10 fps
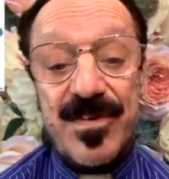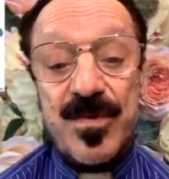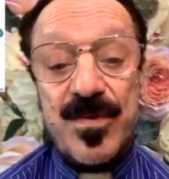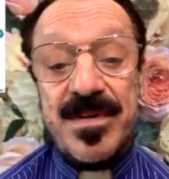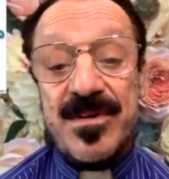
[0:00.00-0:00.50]
you
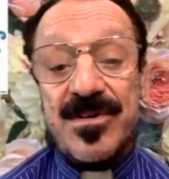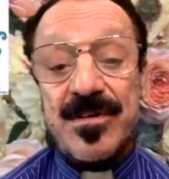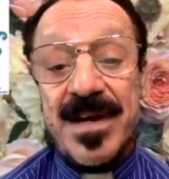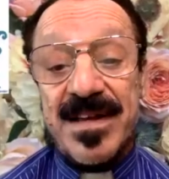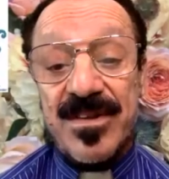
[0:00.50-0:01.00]
would be
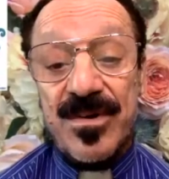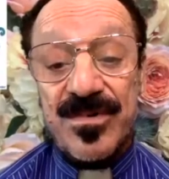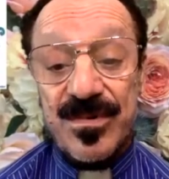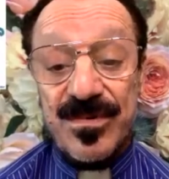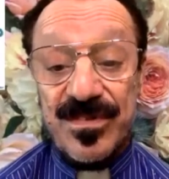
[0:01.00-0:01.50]
heard by
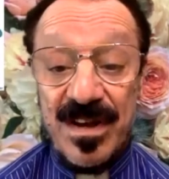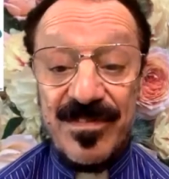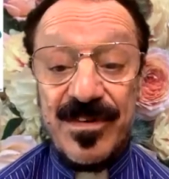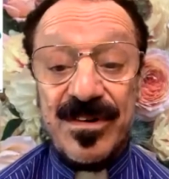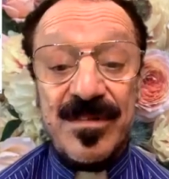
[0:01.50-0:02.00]
those who
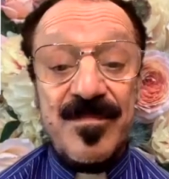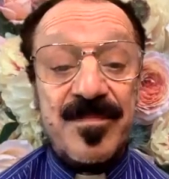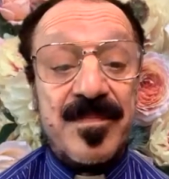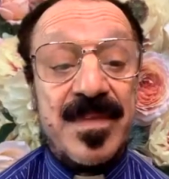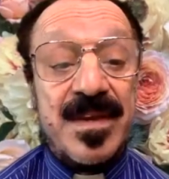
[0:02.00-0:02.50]
suffer,
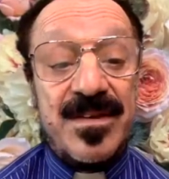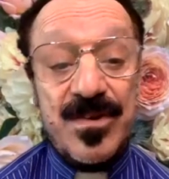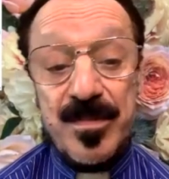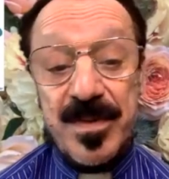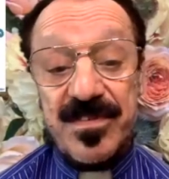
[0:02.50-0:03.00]

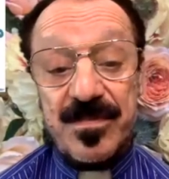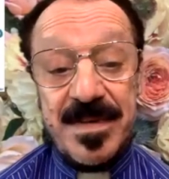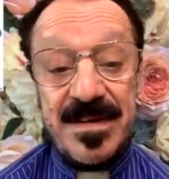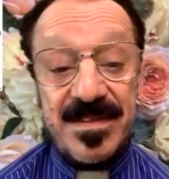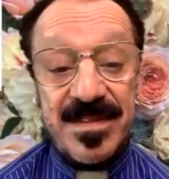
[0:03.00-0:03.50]
you must
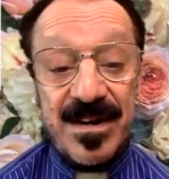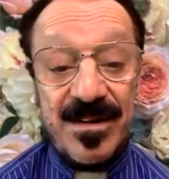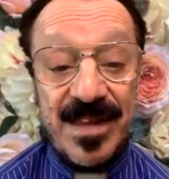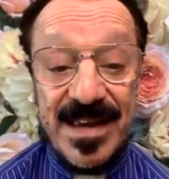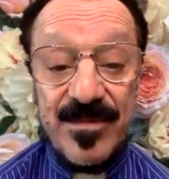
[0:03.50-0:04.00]
speak their
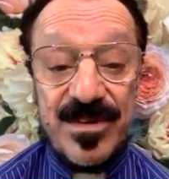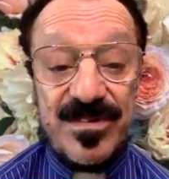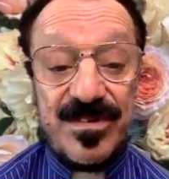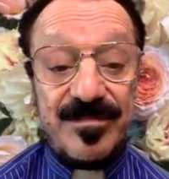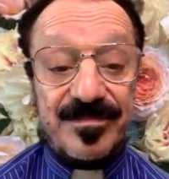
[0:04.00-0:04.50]

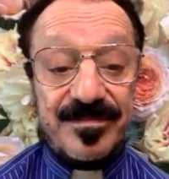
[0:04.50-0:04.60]
language.